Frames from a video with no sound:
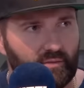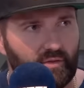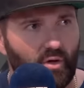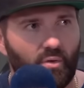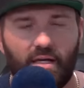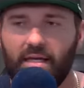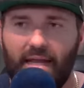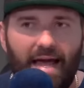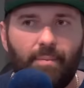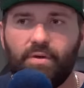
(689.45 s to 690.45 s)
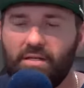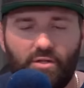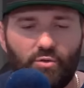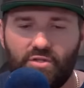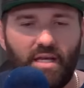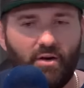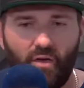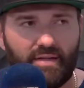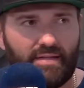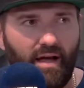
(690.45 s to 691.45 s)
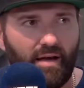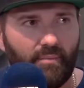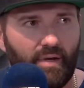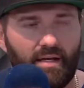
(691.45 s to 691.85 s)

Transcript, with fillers: So it happen you see it all the time.